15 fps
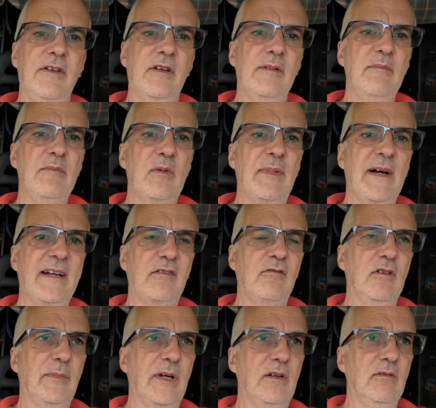you remember back
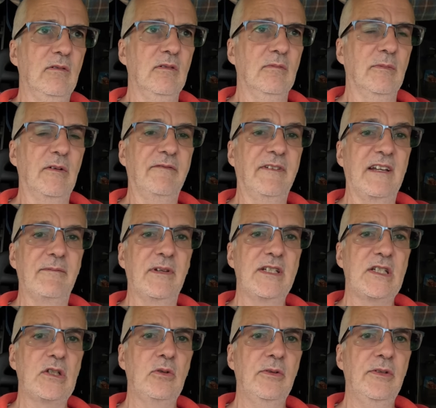to about oh, about five
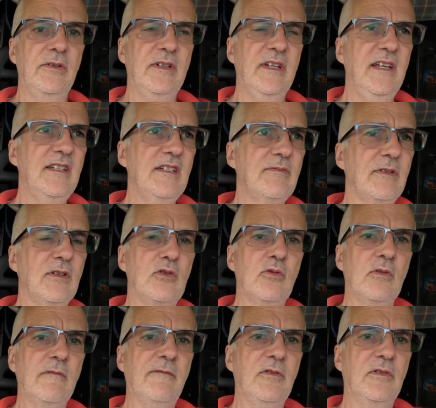minutes ago in your case with the
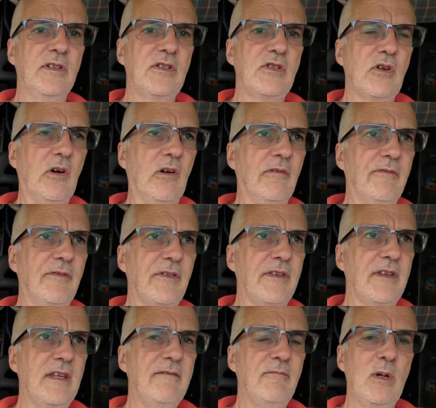drone footage of
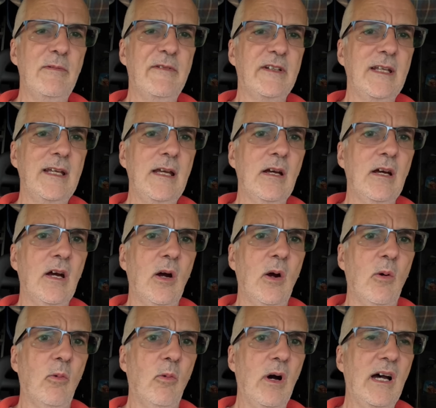the Waverley,
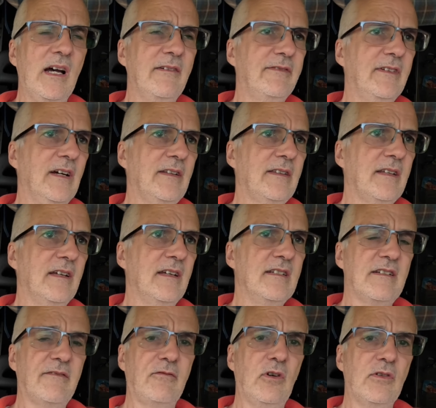what I've done
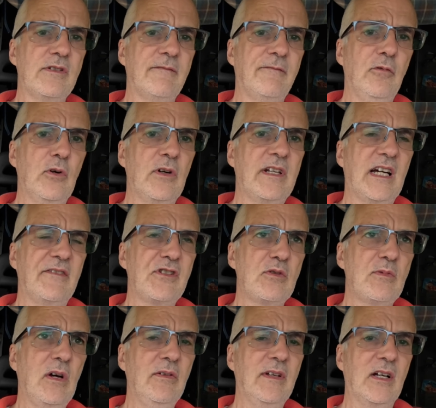is I've got some photographs
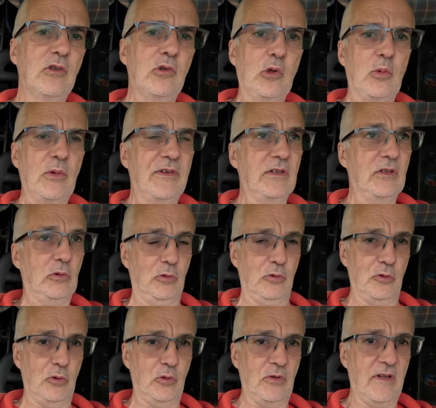as well that I took with the little
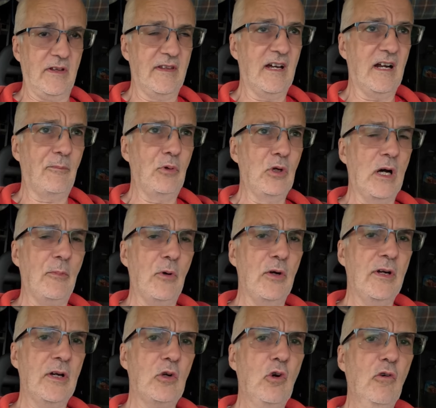drone that are put up
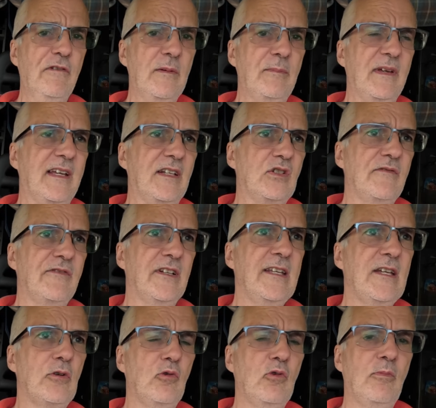on our Ko-Fi page. So if you
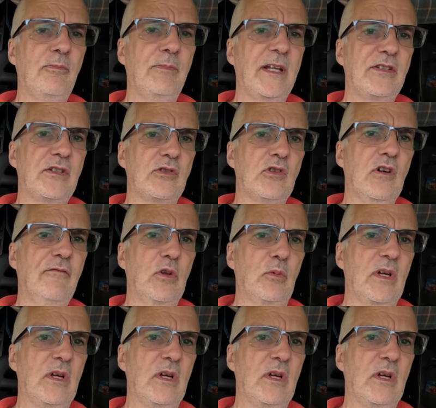like your own pictures of the